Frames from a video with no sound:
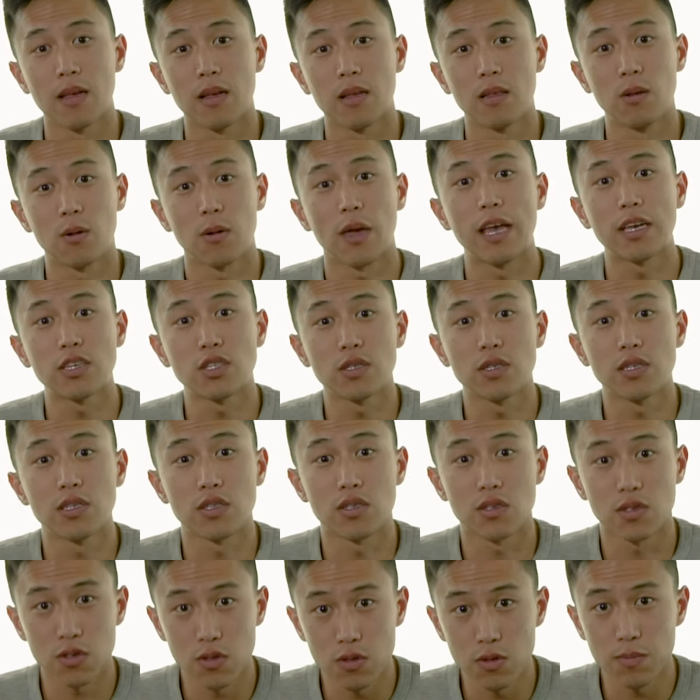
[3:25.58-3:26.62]
Location
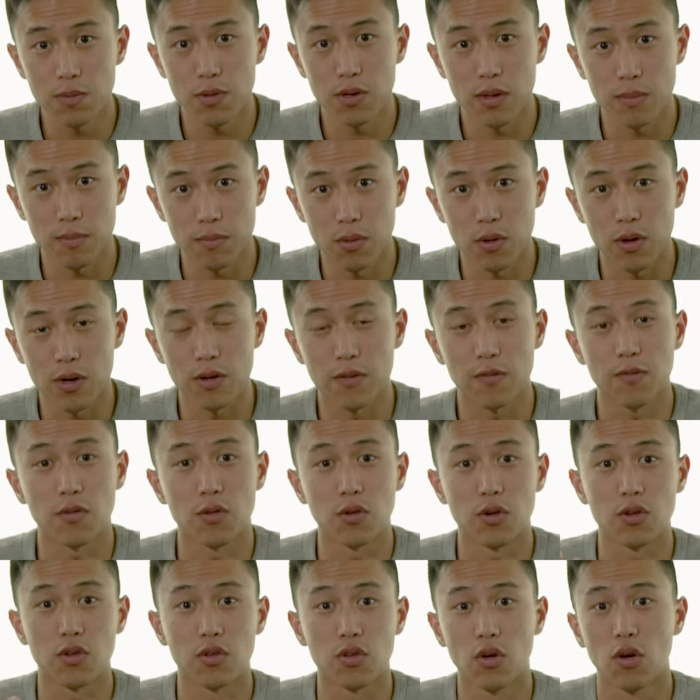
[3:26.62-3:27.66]
is super important
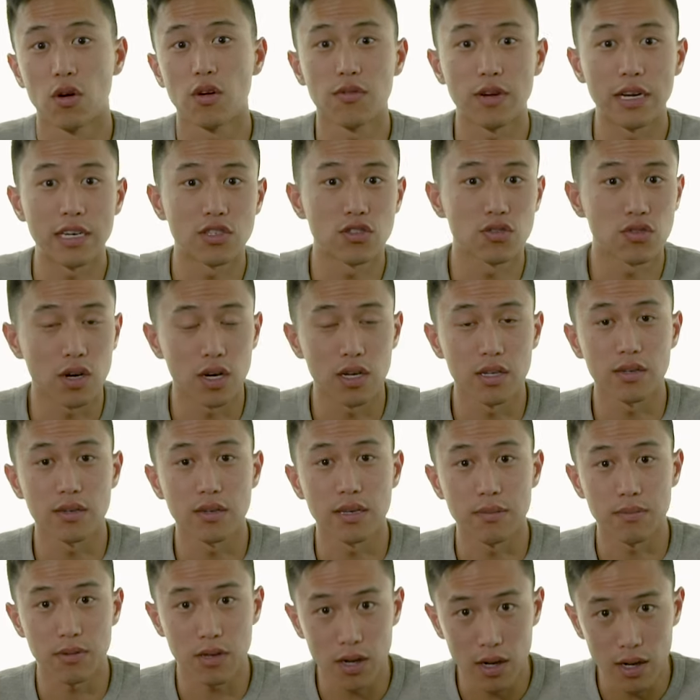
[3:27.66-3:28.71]
for your restaurant
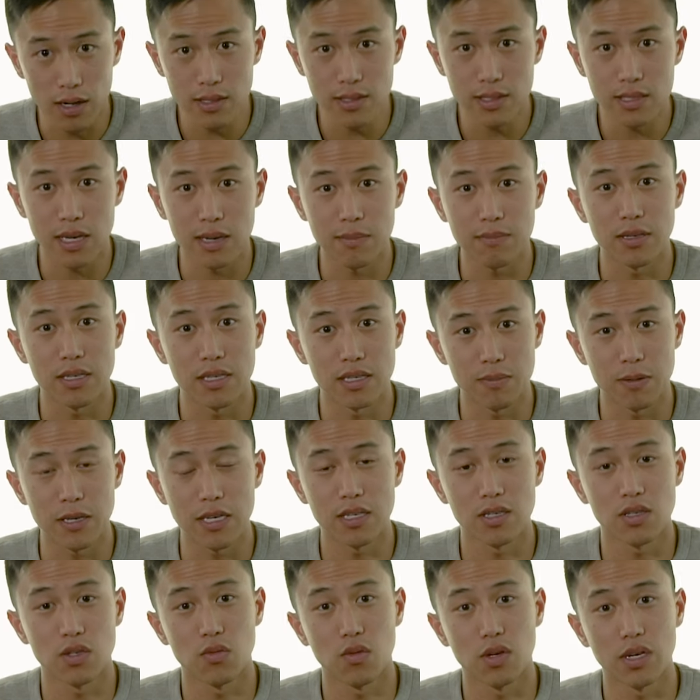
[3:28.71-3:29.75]
concept is
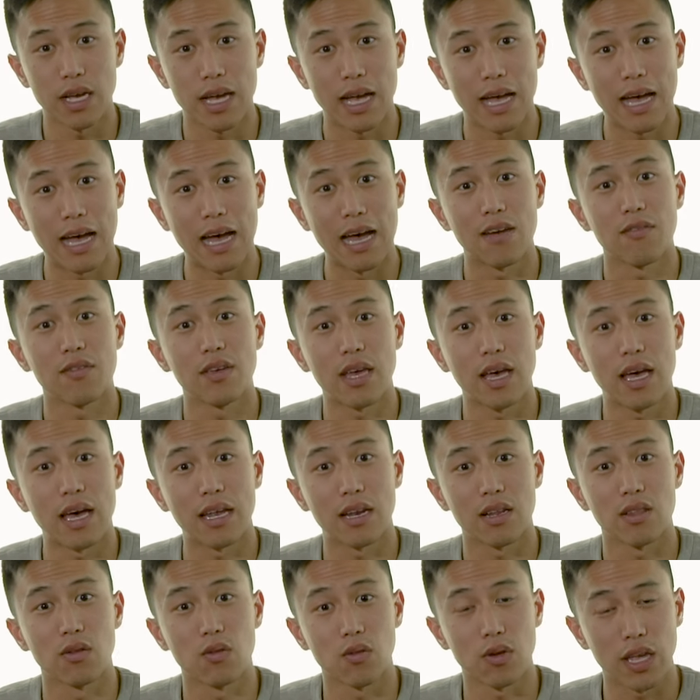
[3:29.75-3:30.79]
because you want to have it
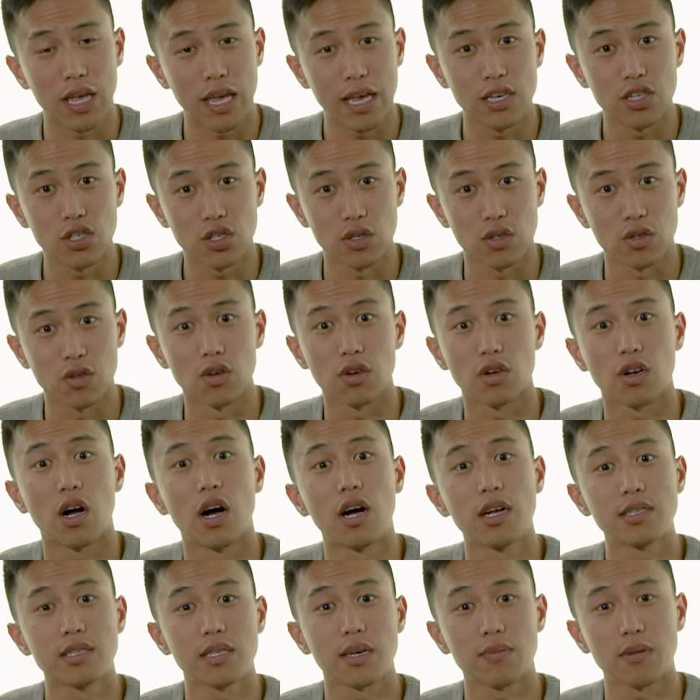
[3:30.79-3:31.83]
at a location, your
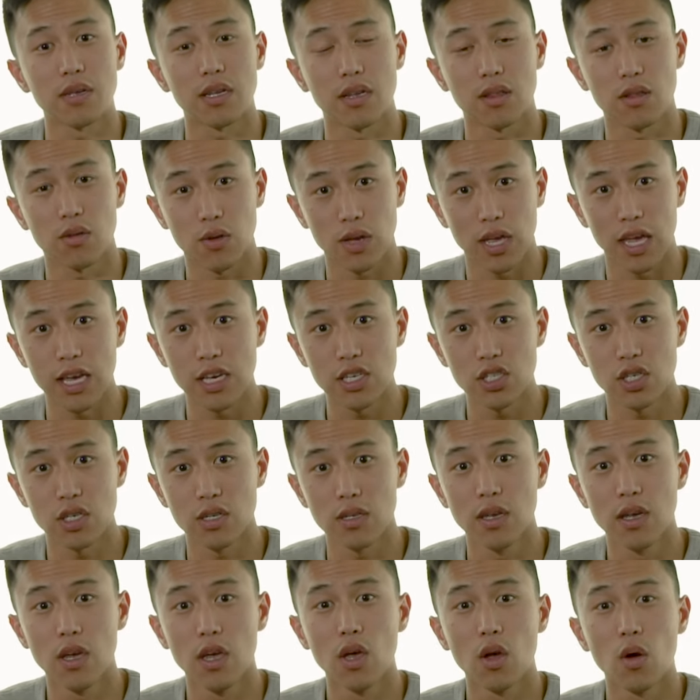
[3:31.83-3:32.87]
concept at a
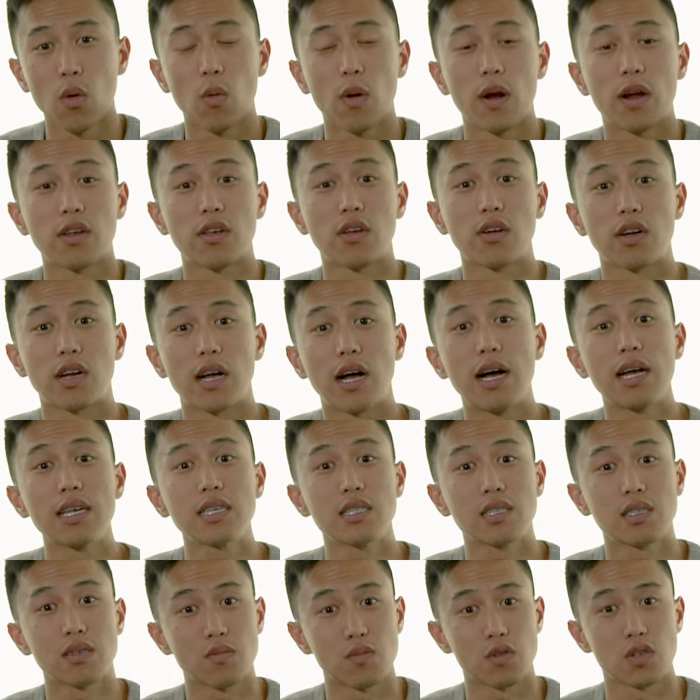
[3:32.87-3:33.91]
location where your
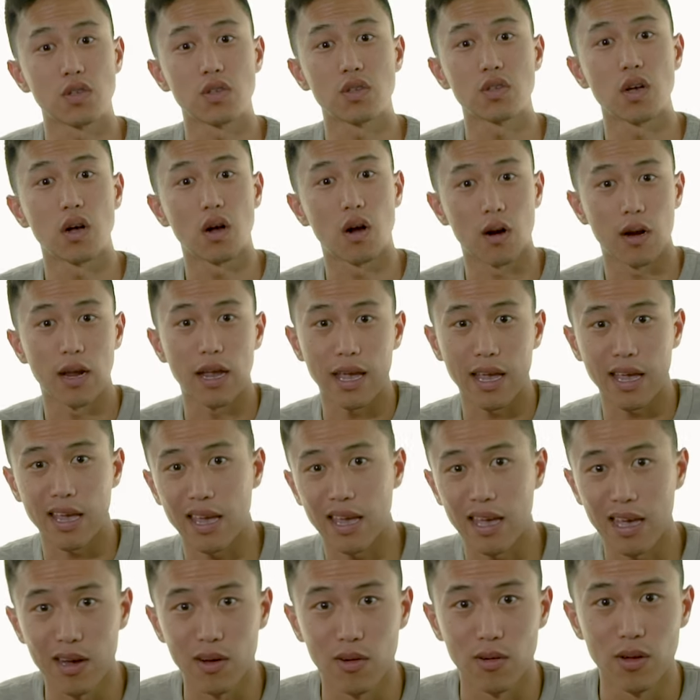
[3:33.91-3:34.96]
customers are
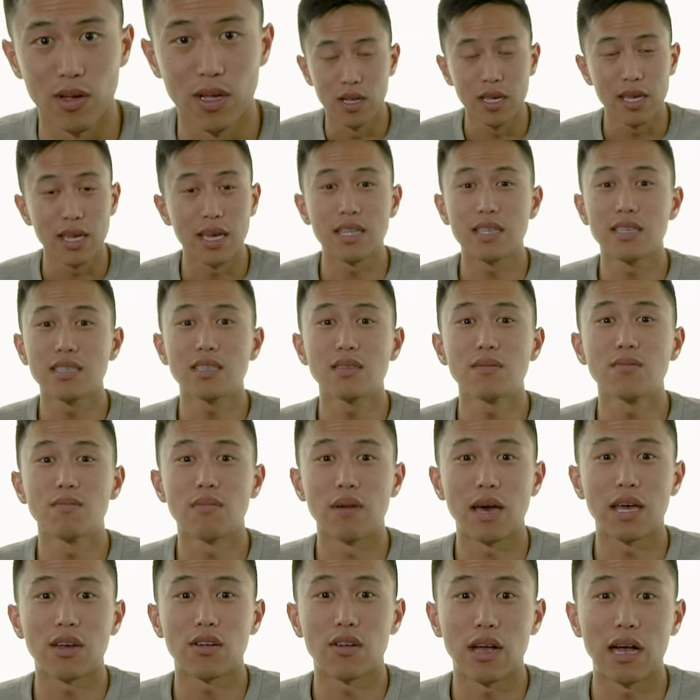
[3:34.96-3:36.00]
hanging out. It doesn't
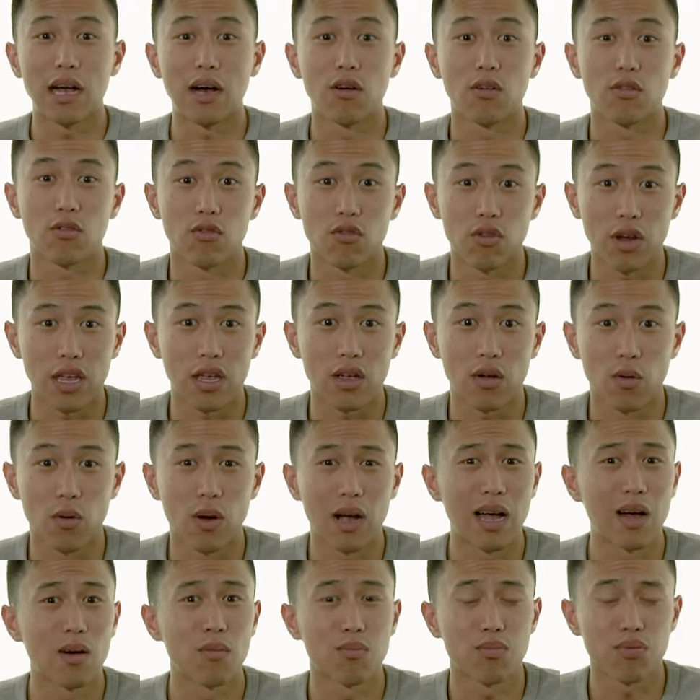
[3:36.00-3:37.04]
matter how great or
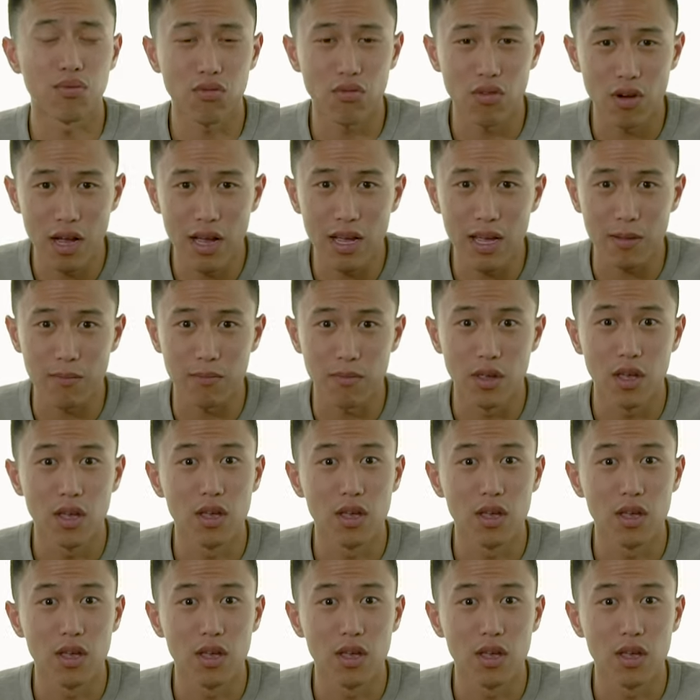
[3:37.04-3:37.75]
how prime